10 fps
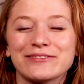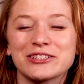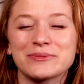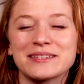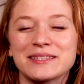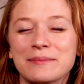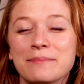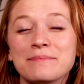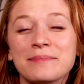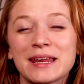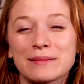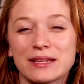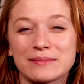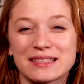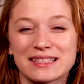in which we see many,
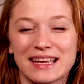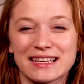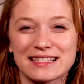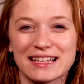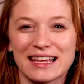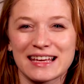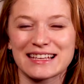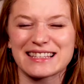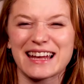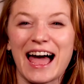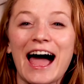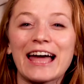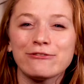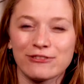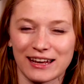many mistakes is in
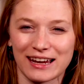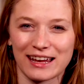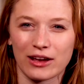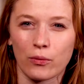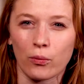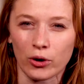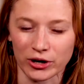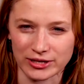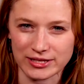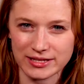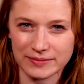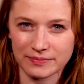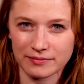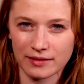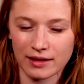hyphenating words.
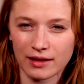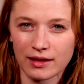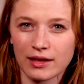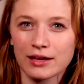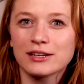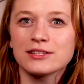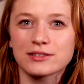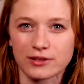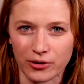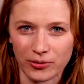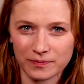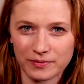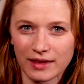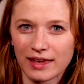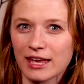So,
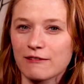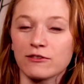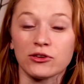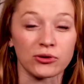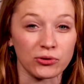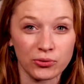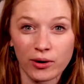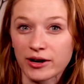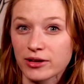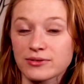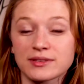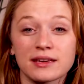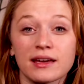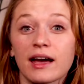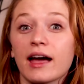if you are
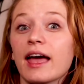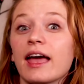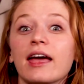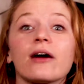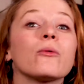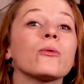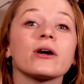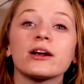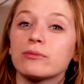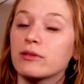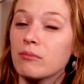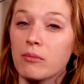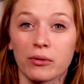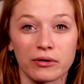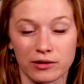using a word with
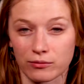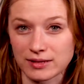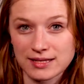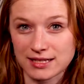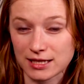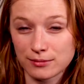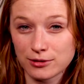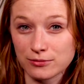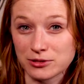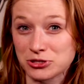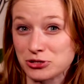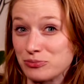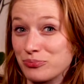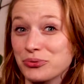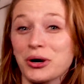more than one syllable, which you
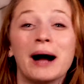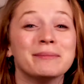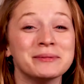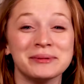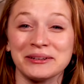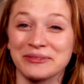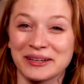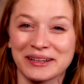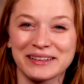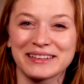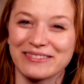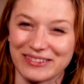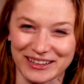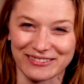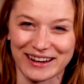probably will
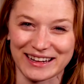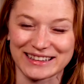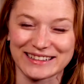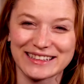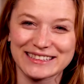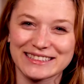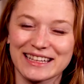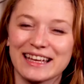when you're writing lyrics,